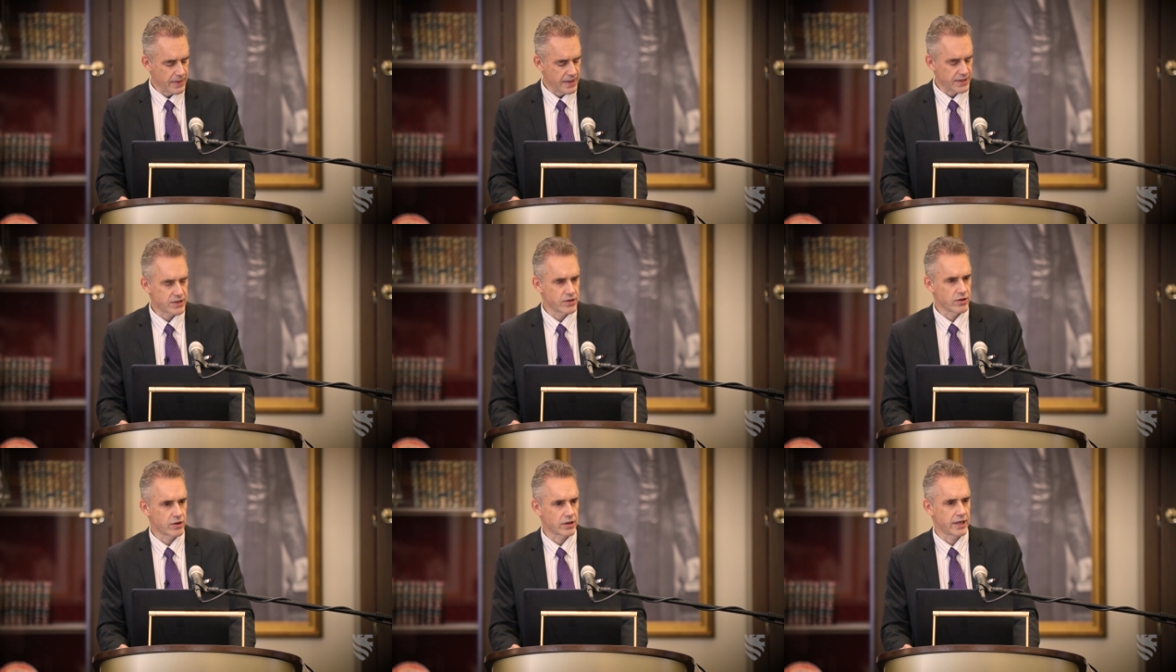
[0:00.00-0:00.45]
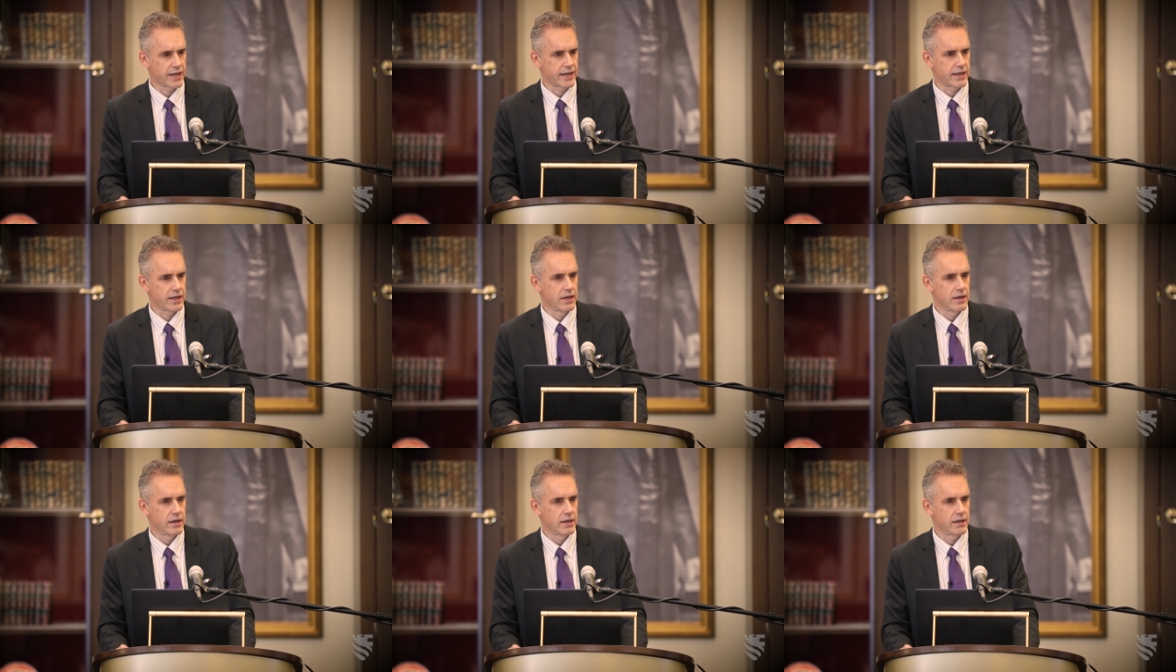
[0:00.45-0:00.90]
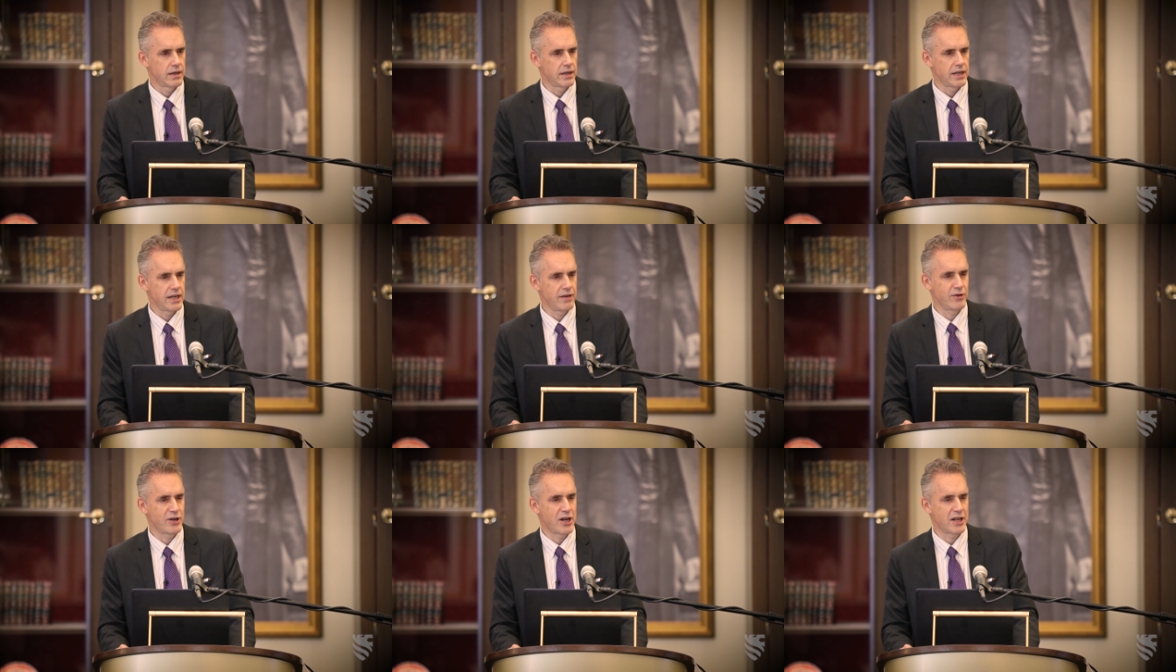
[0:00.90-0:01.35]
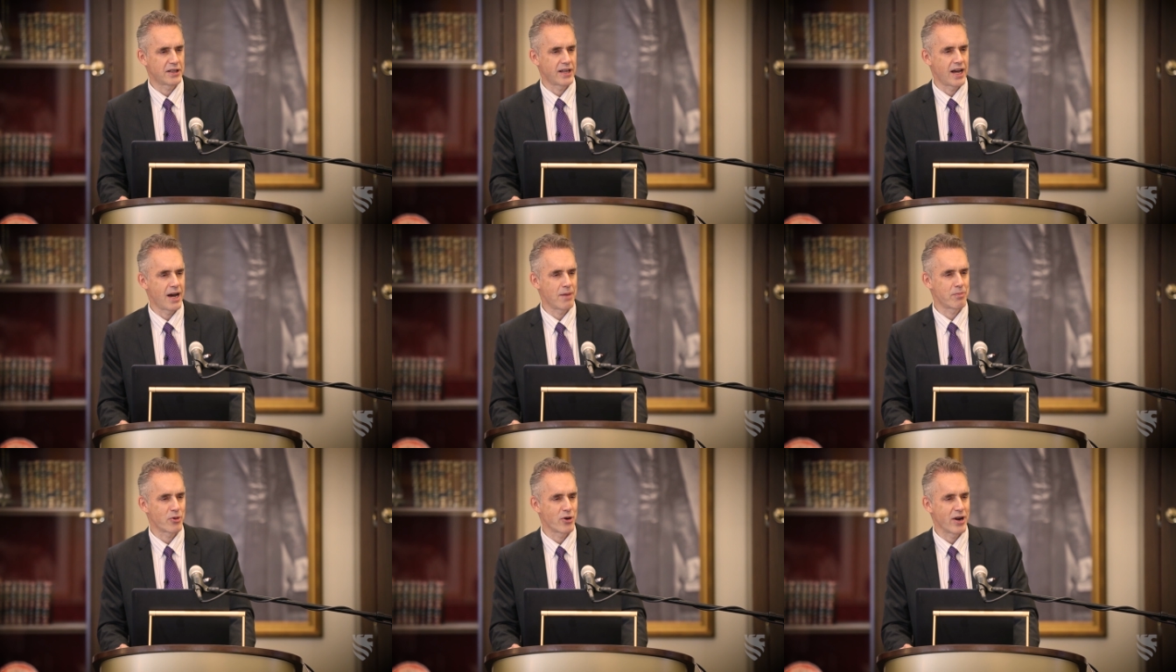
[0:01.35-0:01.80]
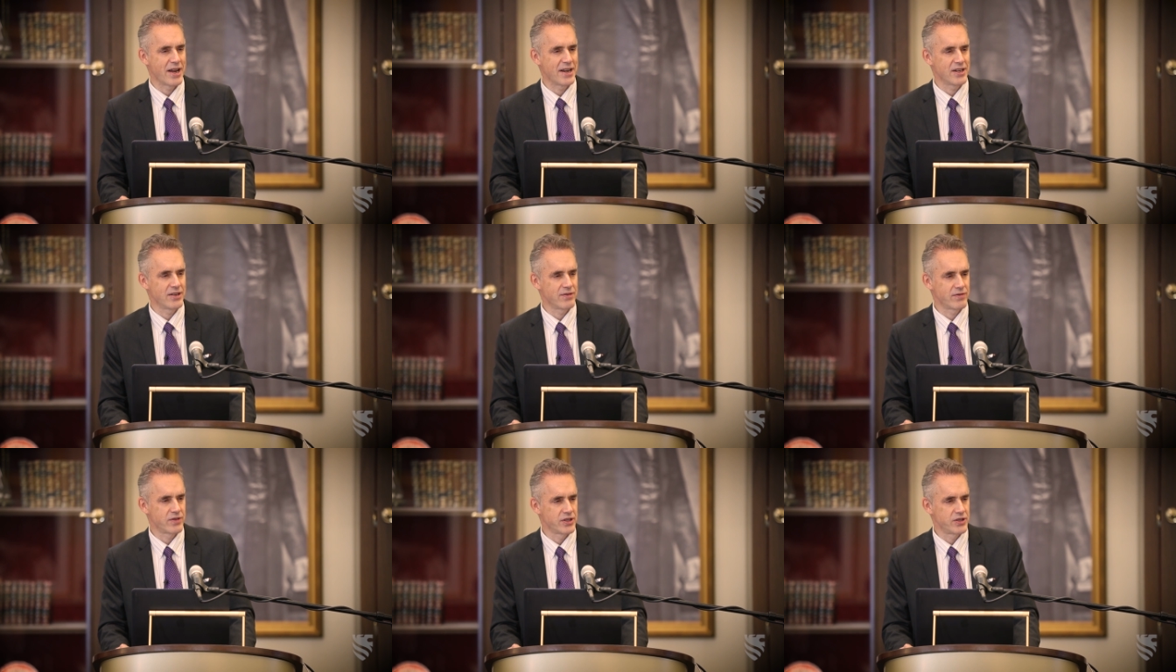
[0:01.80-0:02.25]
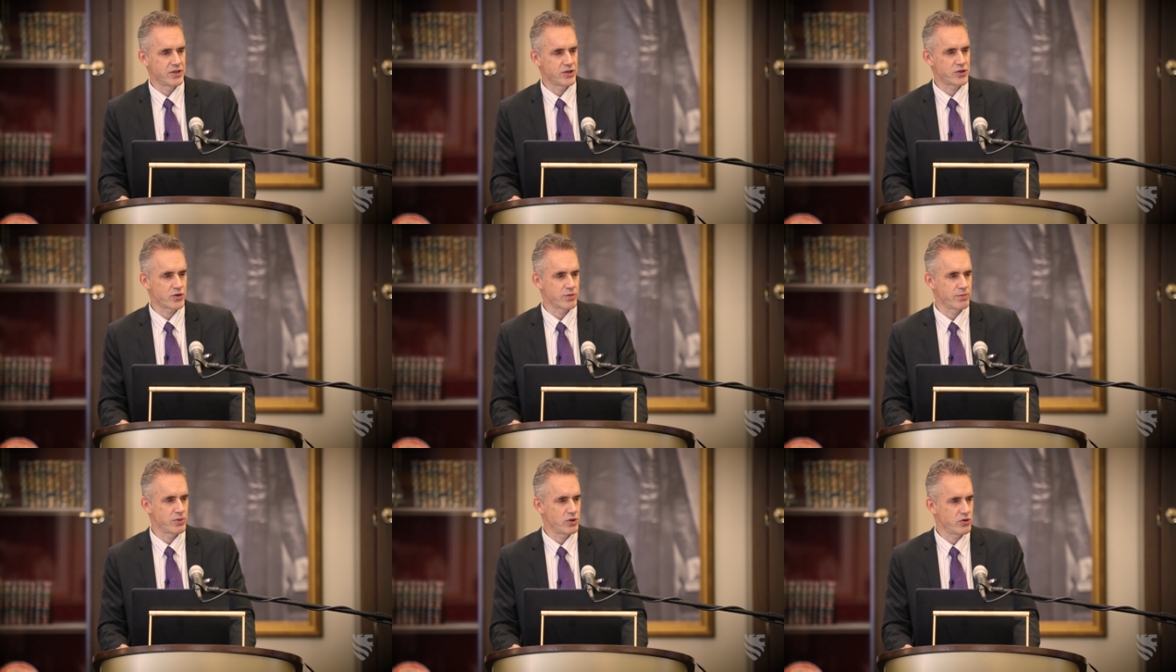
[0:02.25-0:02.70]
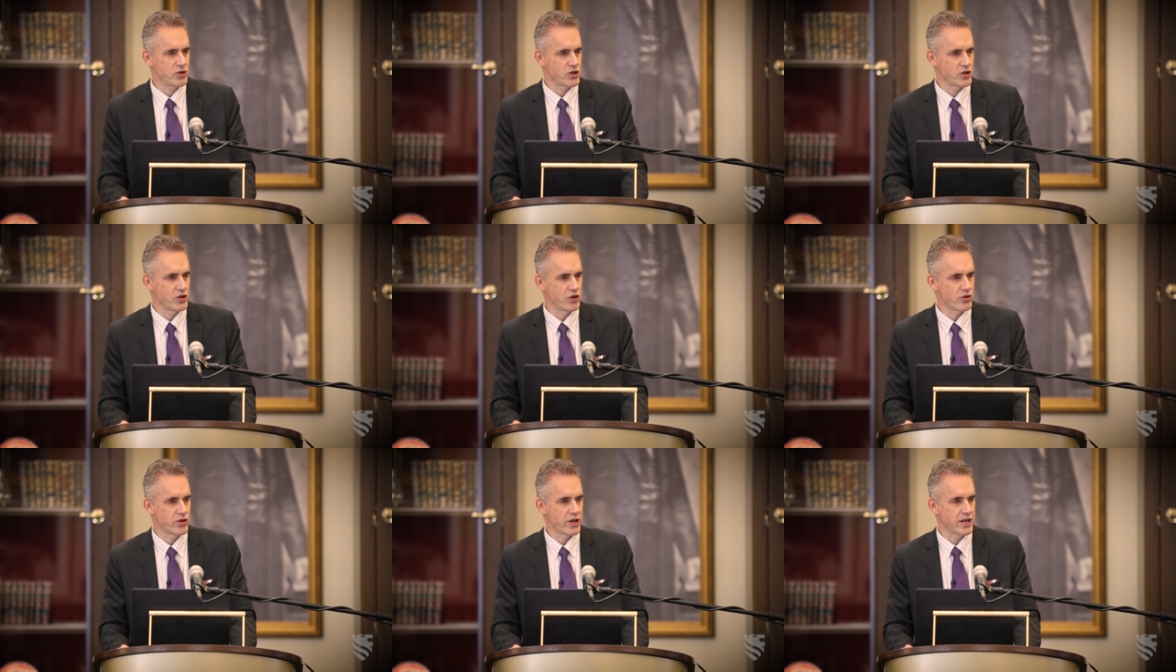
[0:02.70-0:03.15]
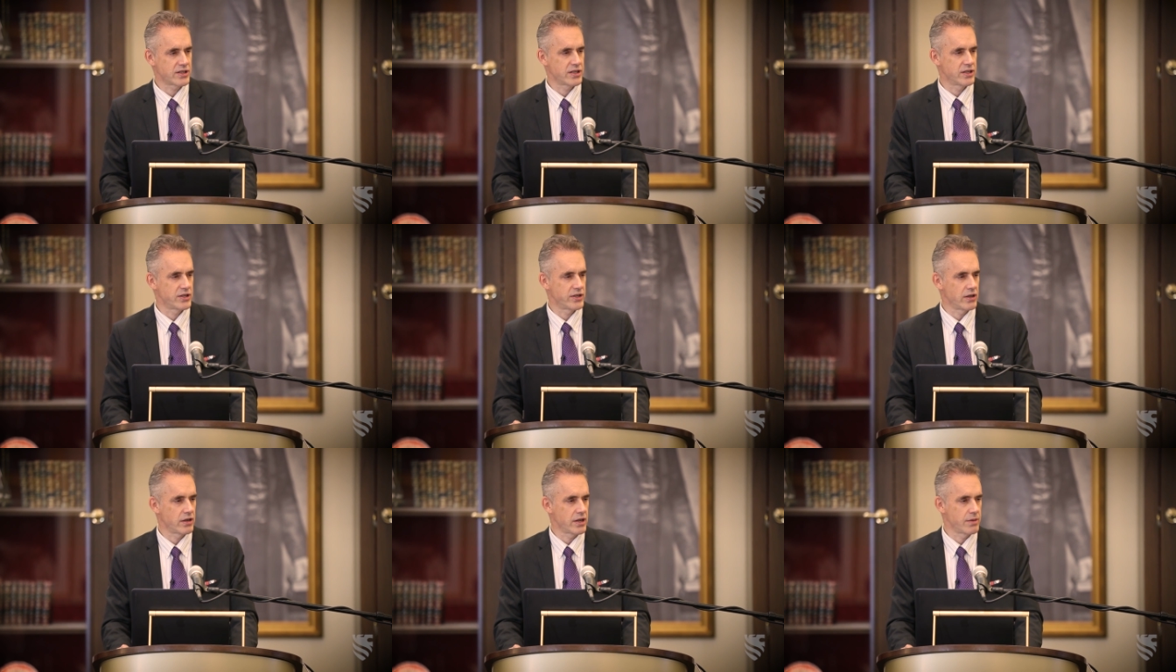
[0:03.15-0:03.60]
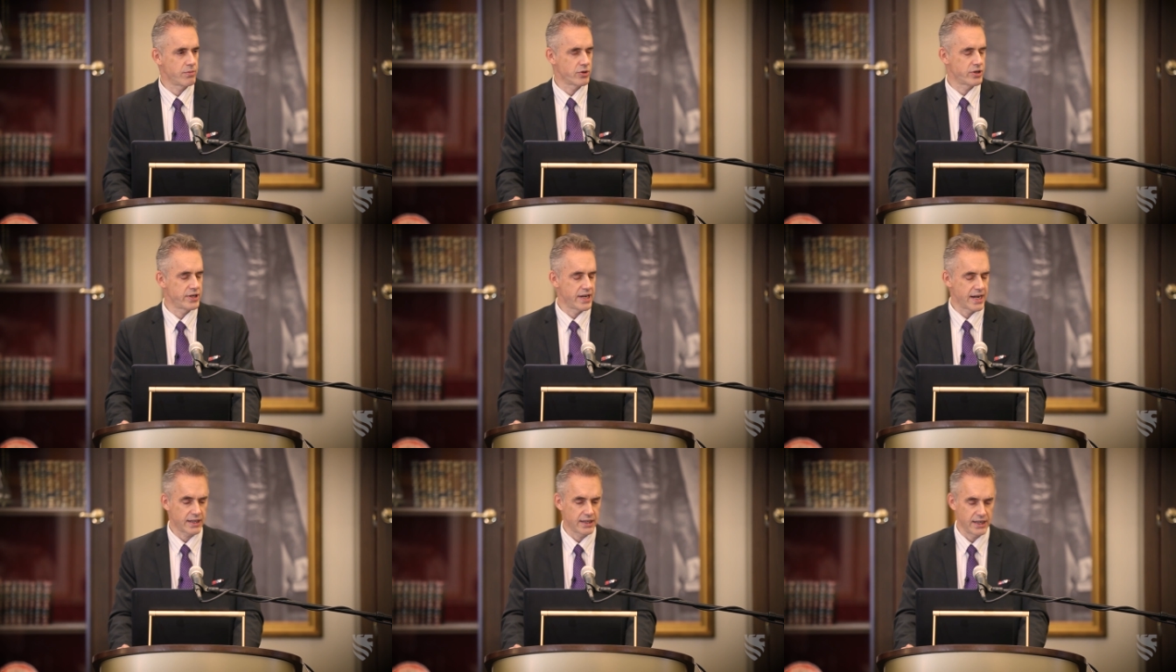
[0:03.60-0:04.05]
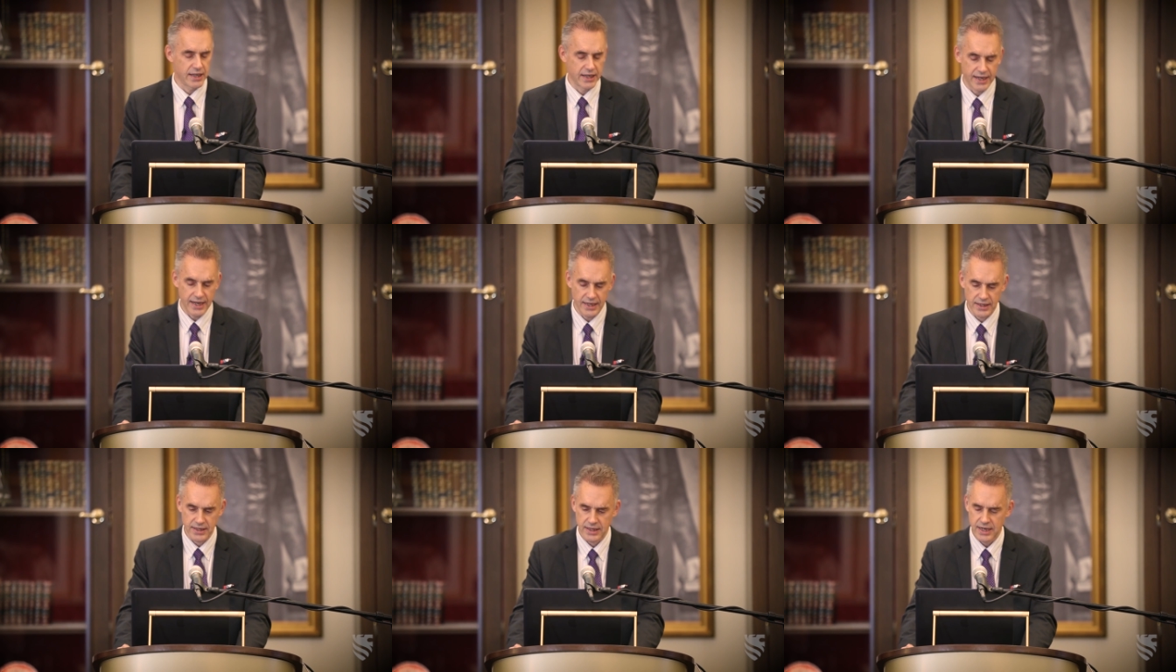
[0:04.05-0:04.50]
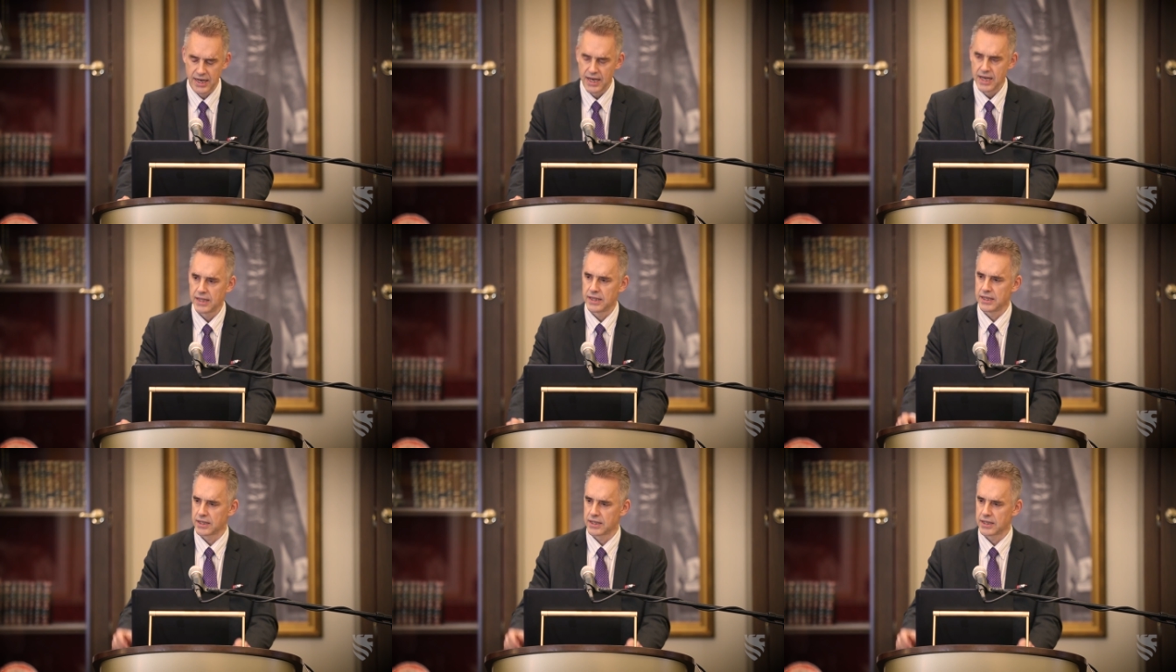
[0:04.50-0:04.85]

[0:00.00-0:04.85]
it's not like even at the upper end of the distribution you're necessarily protected against